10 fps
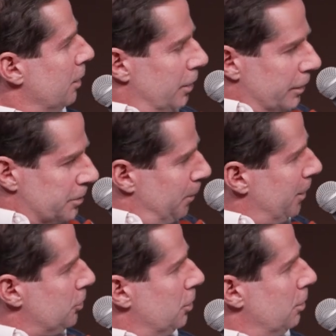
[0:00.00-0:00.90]
He's
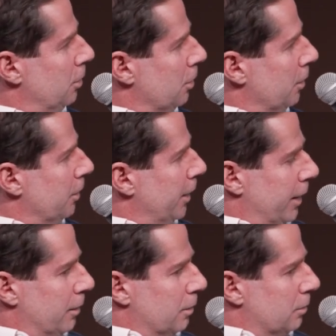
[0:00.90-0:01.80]
special.
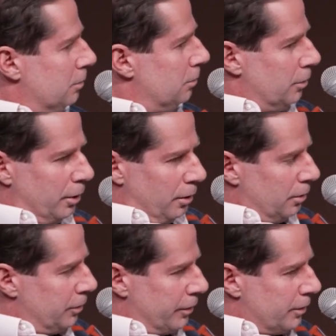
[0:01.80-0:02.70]
And,
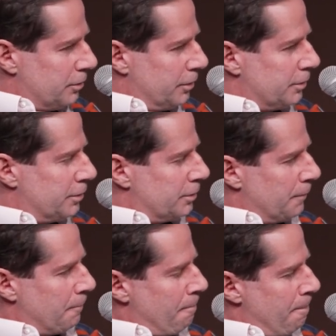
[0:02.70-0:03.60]
there is this
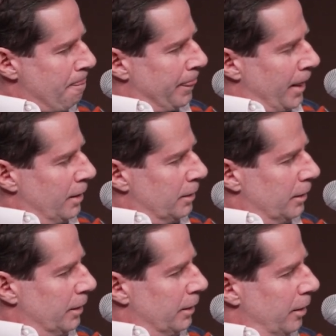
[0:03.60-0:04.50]

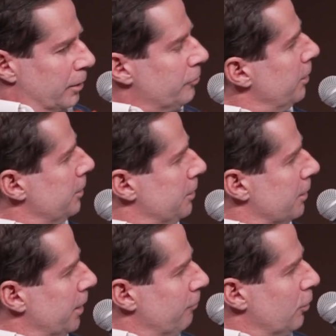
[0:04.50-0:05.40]

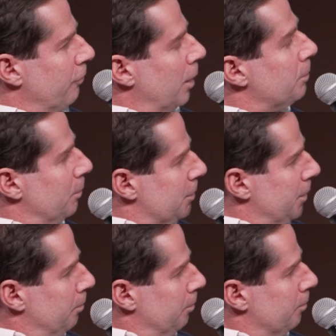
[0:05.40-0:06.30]
unrealistic level of
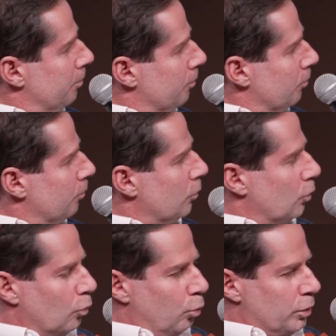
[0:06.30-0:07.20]
optimism,
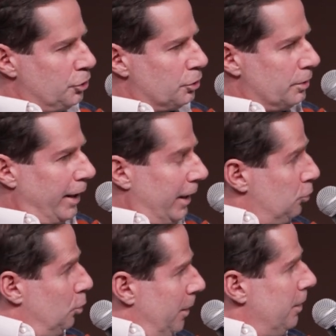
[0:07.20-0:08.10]
which
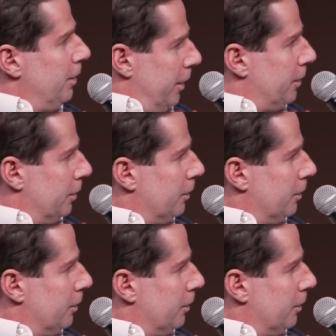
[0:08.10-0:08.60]
has to be there